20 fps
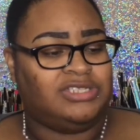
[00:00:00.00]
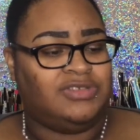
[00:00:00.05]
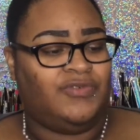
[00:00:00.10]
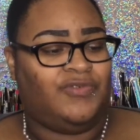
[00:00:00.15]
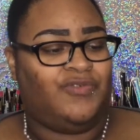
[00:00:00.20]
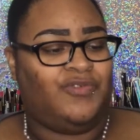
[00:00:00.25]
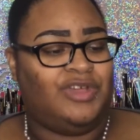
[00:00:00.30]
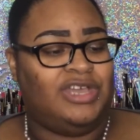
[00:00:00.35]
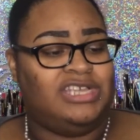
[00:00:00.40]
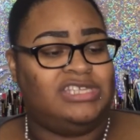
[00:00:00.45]
to
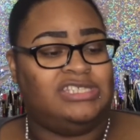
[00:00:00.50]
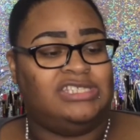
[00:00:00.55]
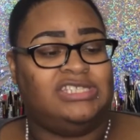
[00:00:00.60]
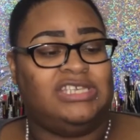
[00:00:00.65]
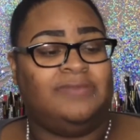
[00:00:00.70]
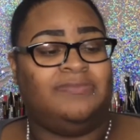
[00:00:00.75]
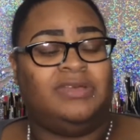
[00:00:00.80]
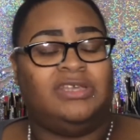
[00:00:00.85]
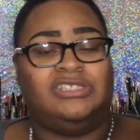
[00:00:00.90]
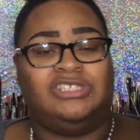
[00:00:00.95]
Frizz
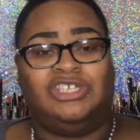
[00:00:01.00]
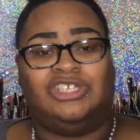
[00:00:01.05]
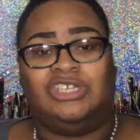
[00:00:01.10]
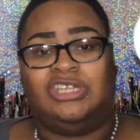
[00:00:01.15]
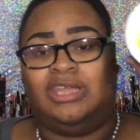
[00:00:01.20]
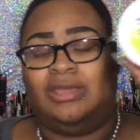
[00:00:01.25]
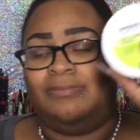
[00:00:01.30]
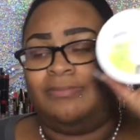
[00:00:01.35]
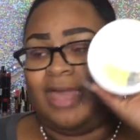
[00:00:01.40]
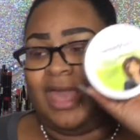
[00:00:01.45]
Deep
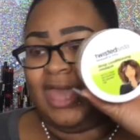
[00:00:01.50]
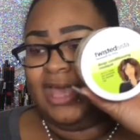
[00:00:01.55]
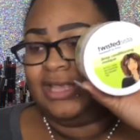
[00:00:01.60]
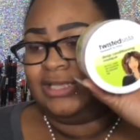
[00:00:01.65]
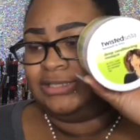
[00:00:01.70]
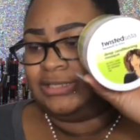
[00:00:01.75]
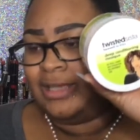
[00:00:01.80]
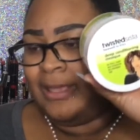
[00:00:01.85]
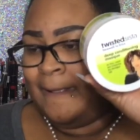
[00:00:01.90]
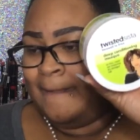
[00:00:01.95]
Conditioning
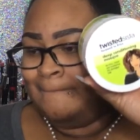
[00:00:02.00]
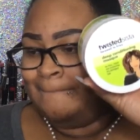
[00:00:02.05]
Mask.